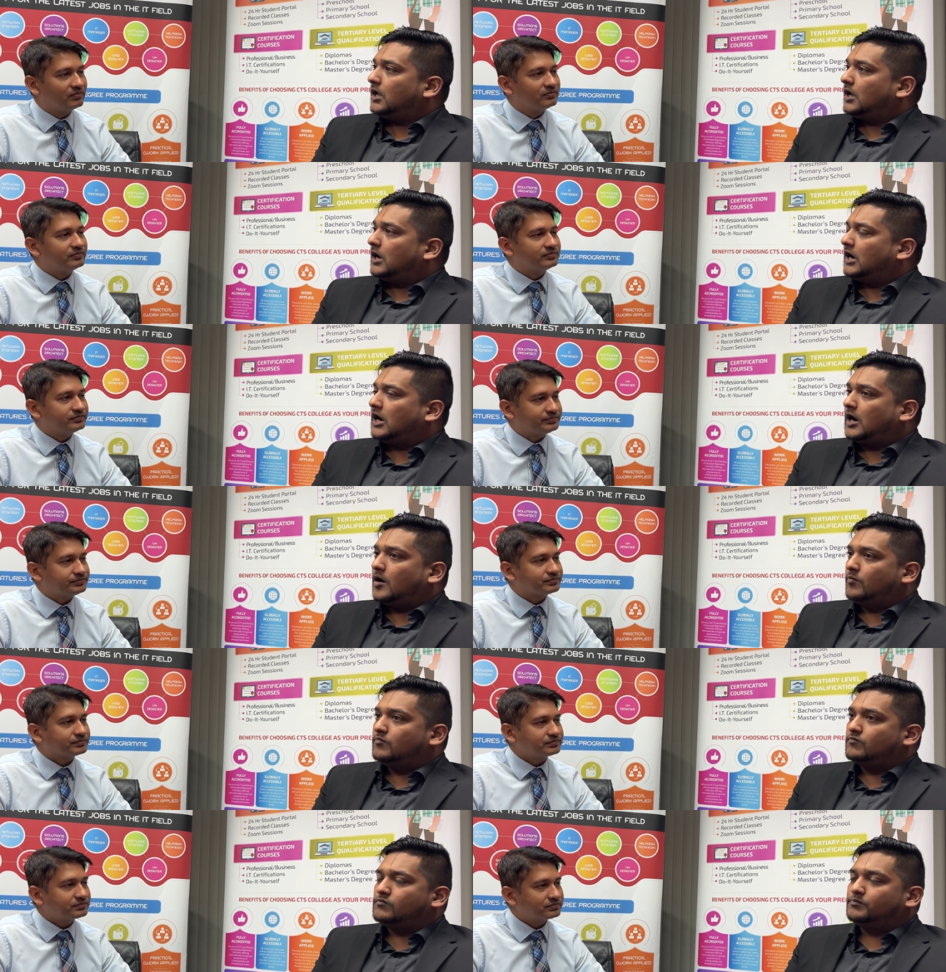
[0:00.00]

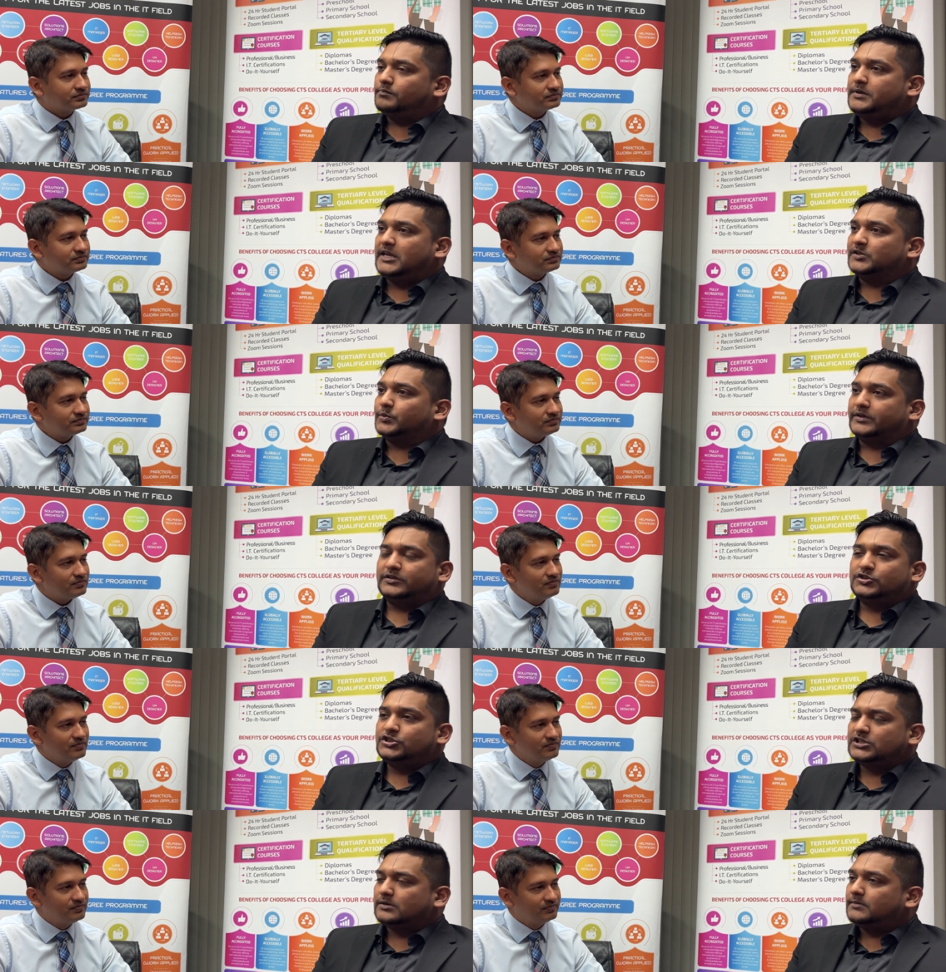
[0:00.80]
Speaker 1: Um, be it with
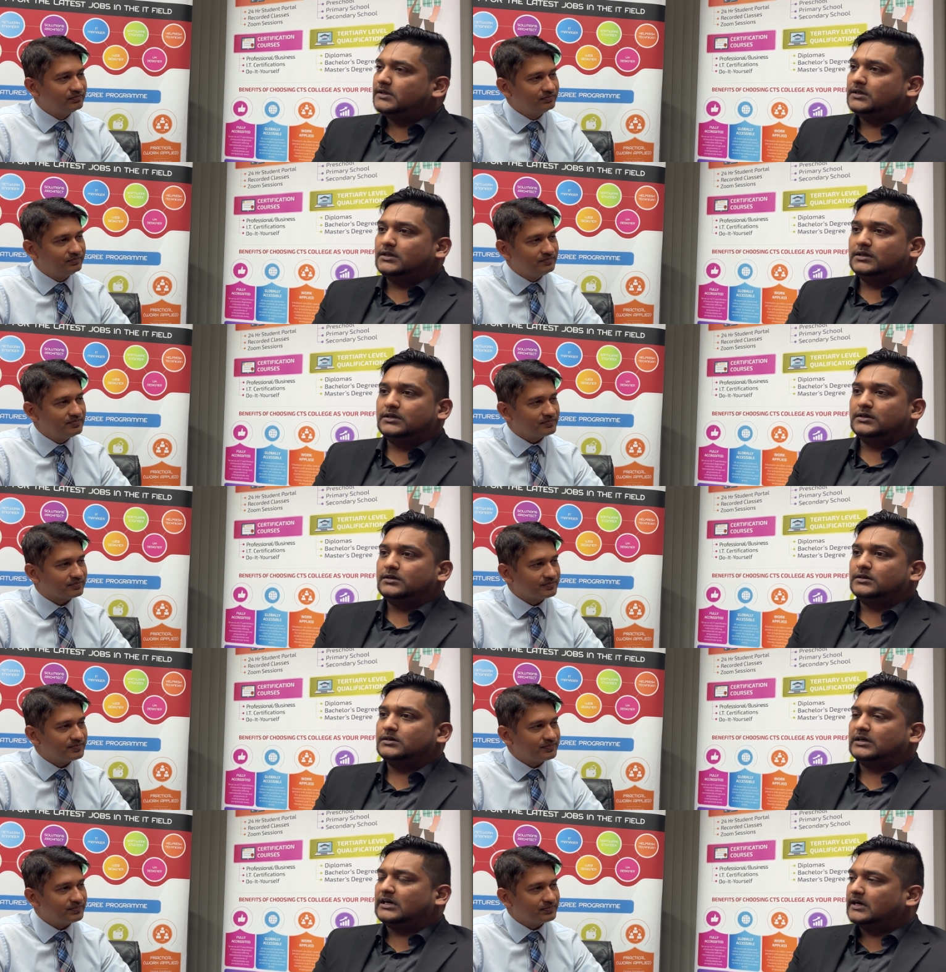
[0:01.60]
Jimmy,
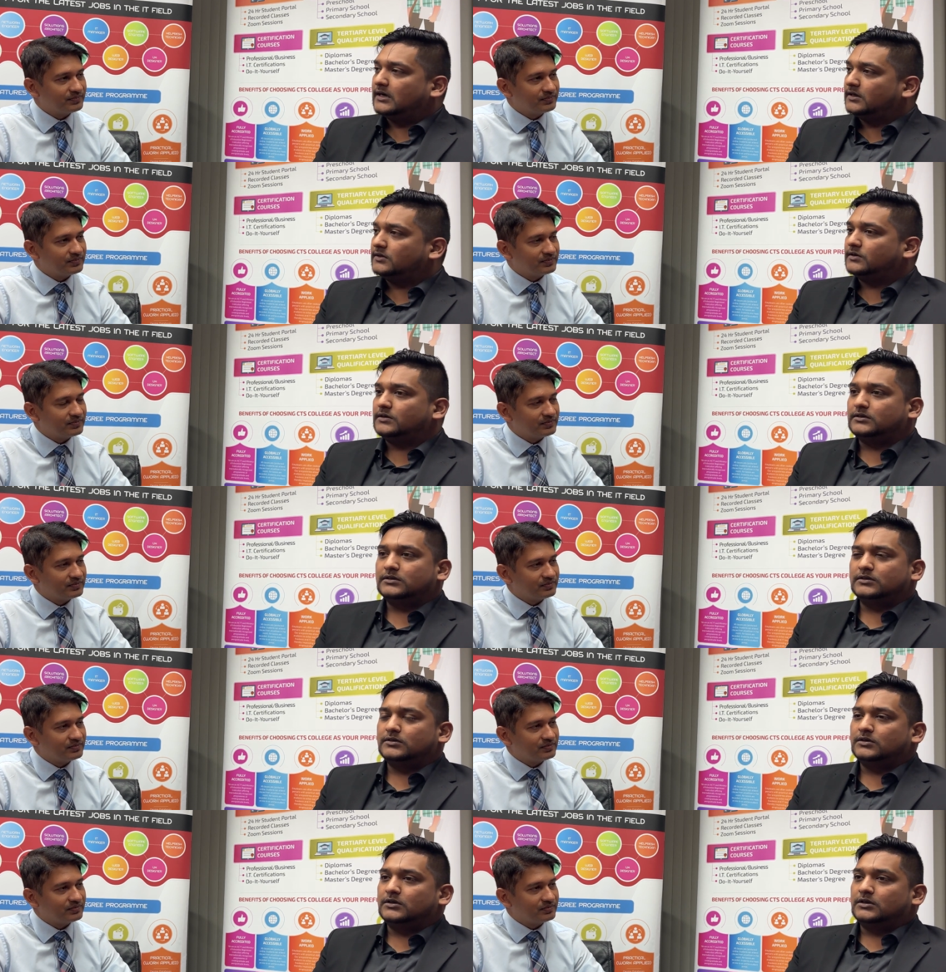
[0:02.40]

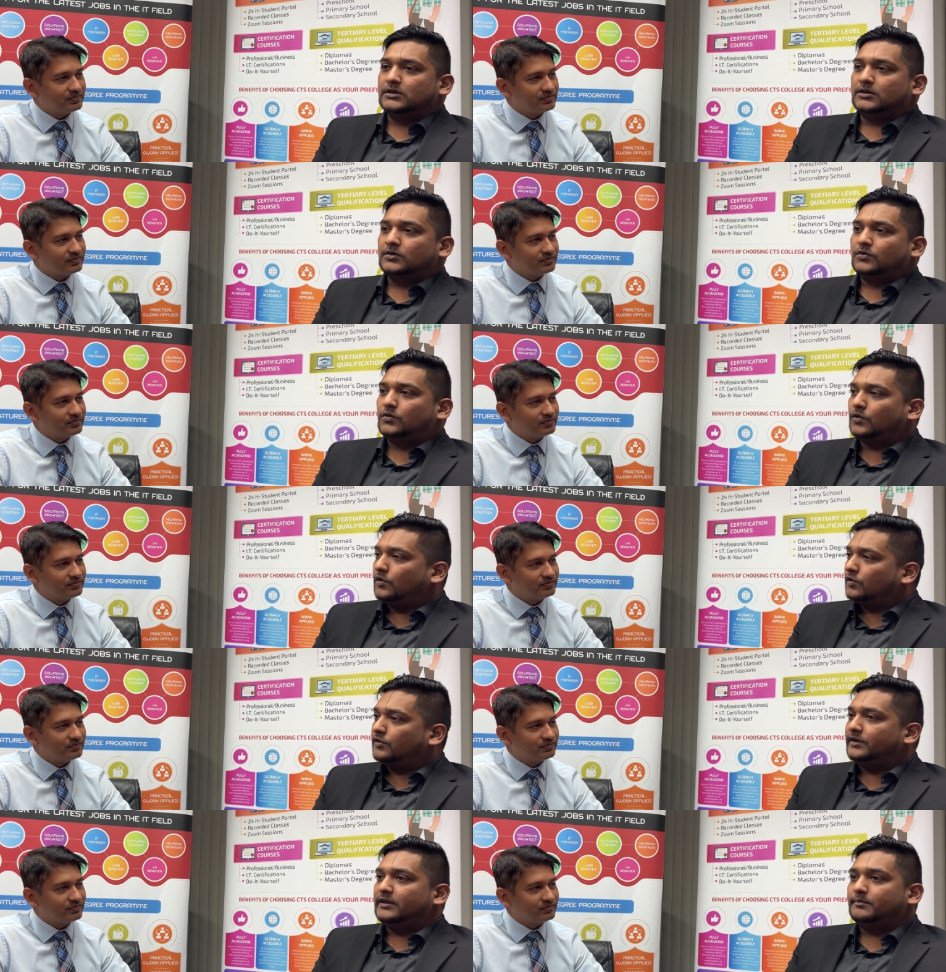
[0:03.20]
Arnold,
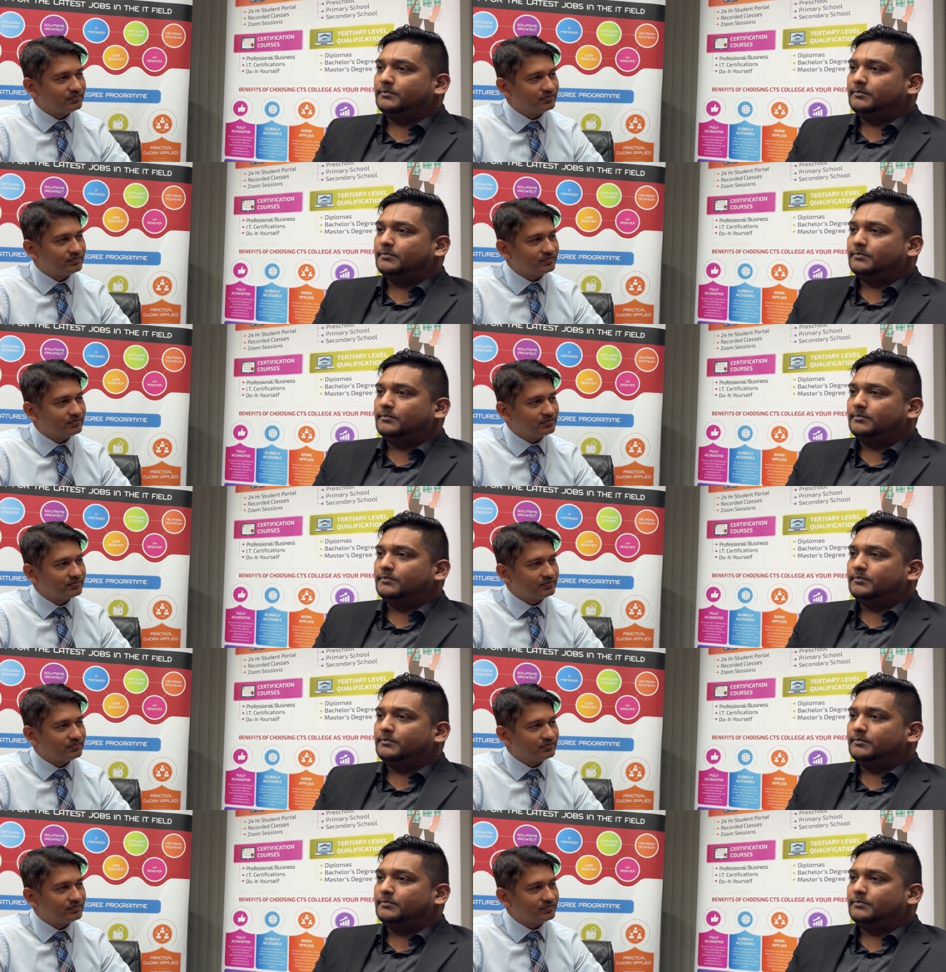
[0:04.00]
Corey,